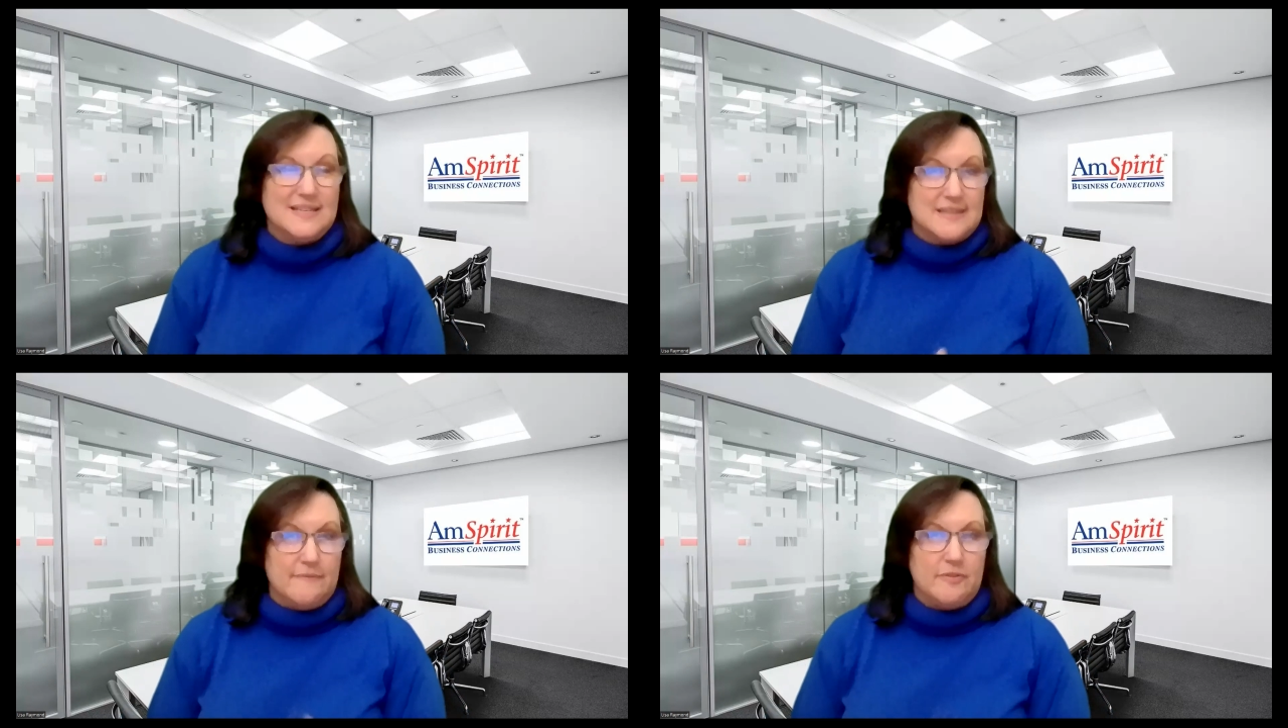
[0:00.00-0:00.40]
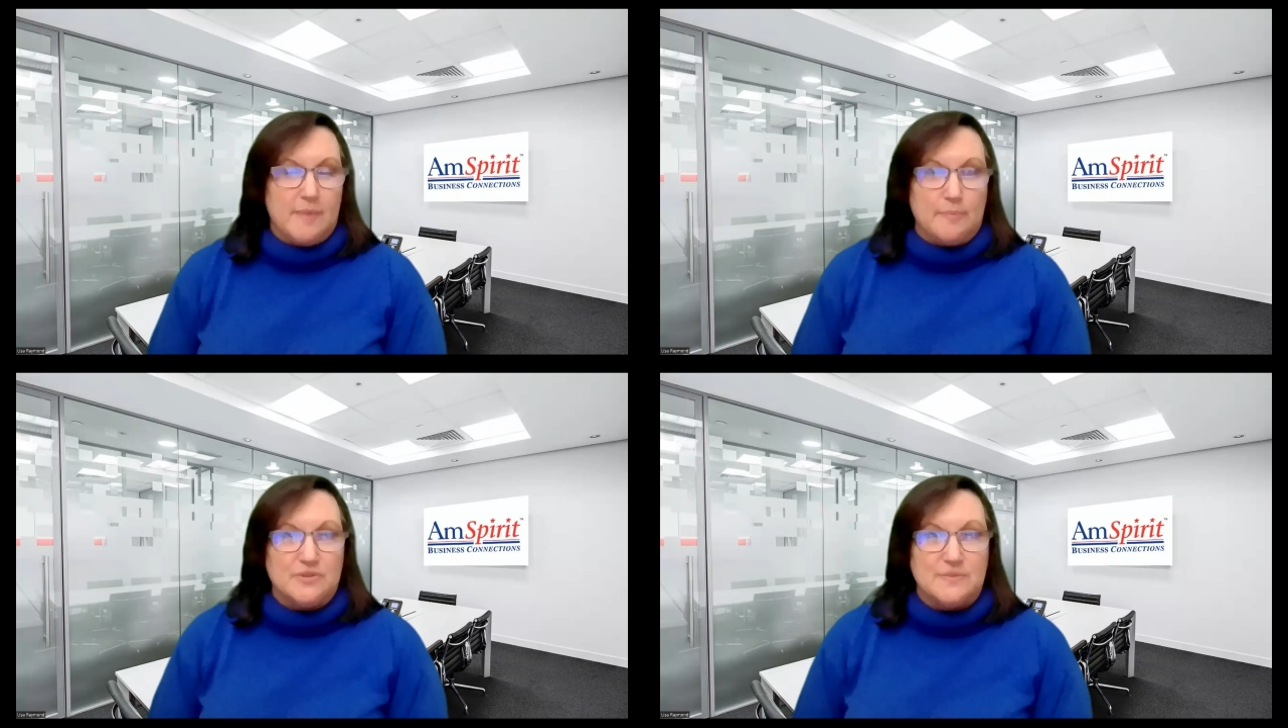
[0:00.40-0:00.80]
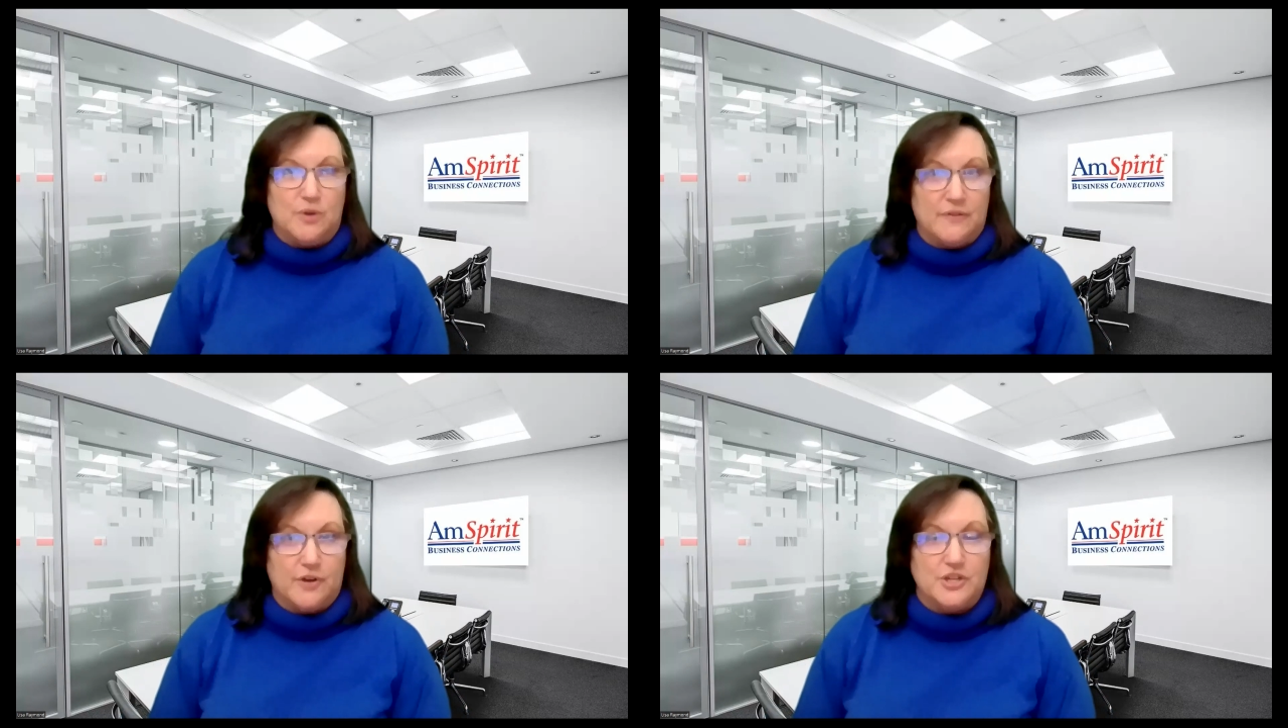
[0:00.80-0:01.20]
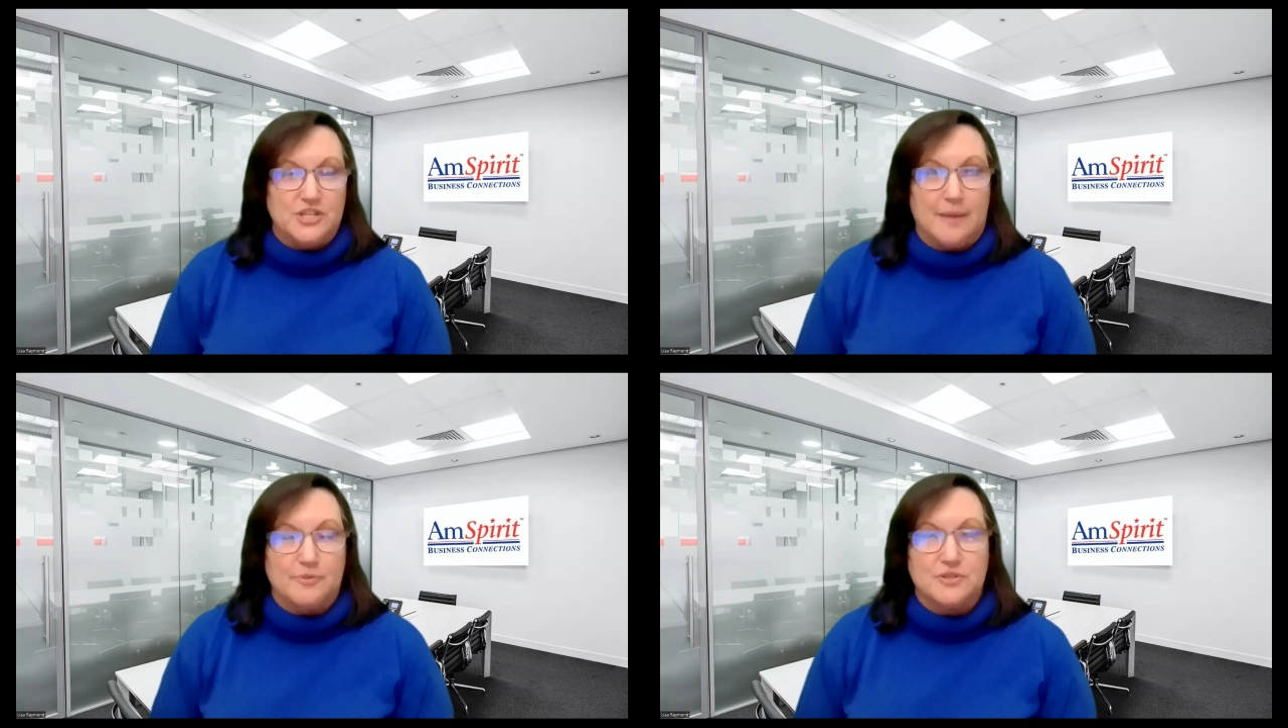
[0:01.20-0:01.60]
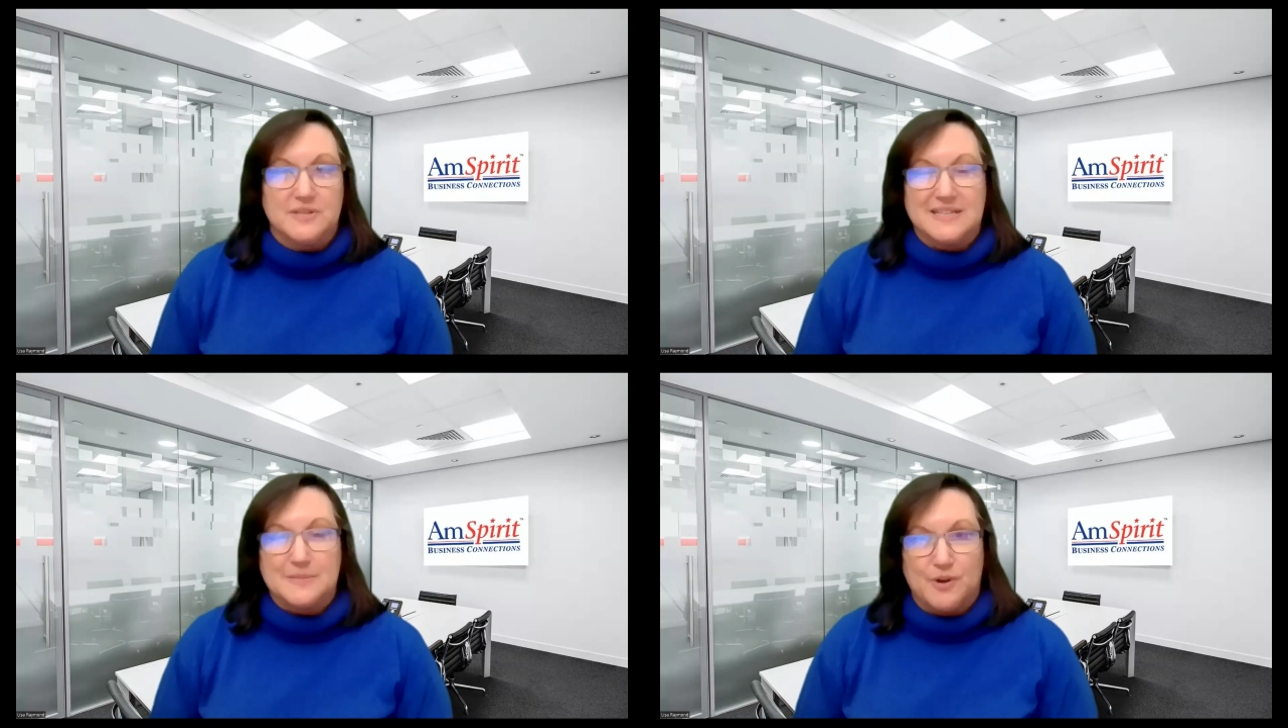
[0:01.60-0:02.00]
Some of the members in one of our
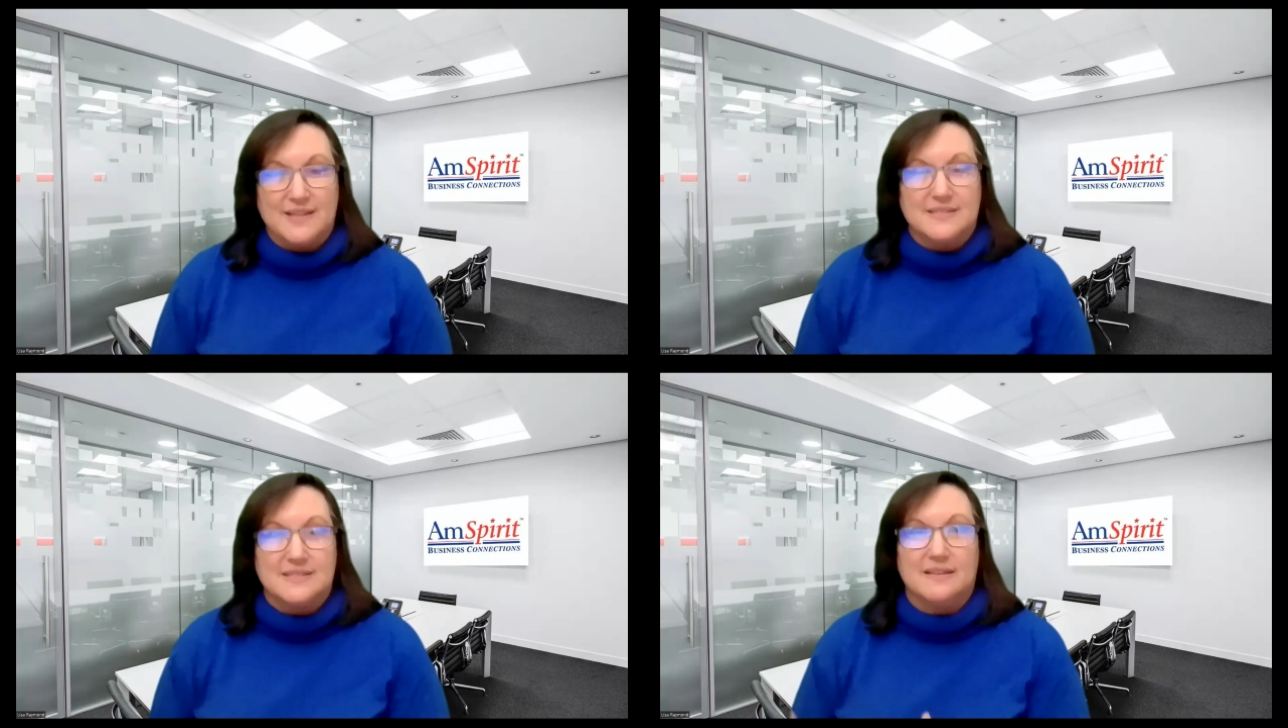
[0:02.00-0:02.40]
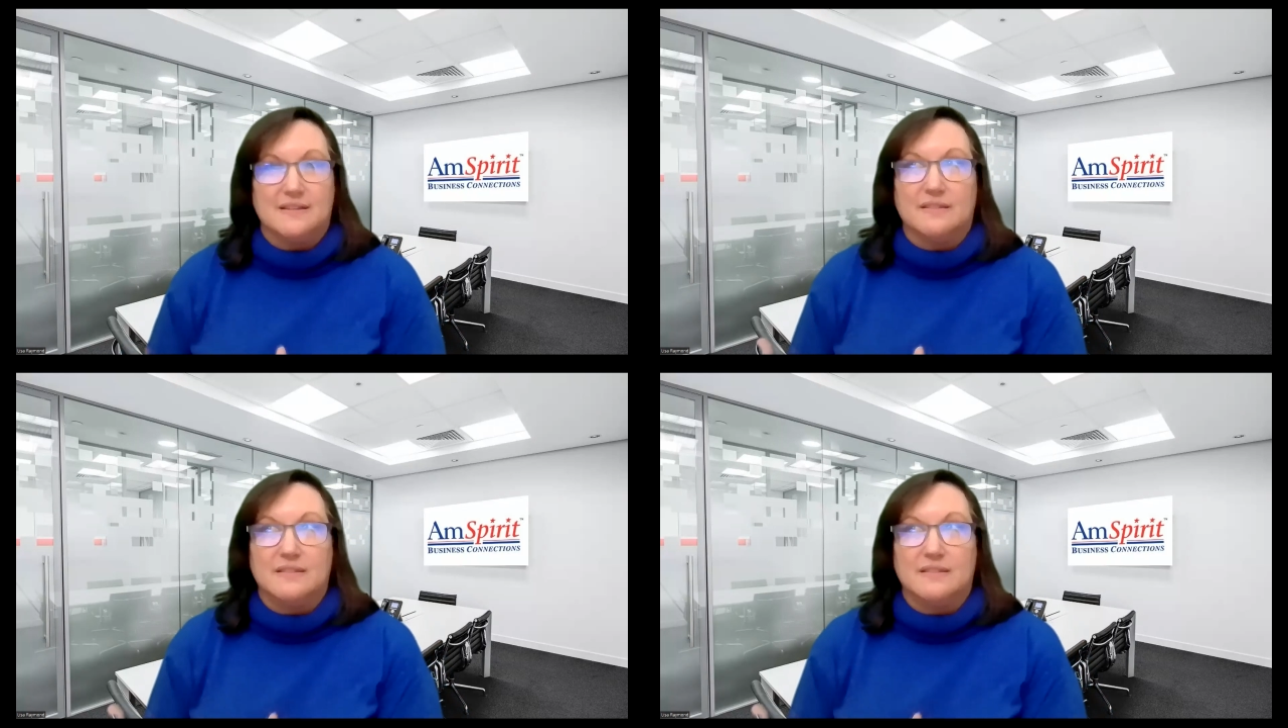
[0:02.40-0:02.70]
chapters expressed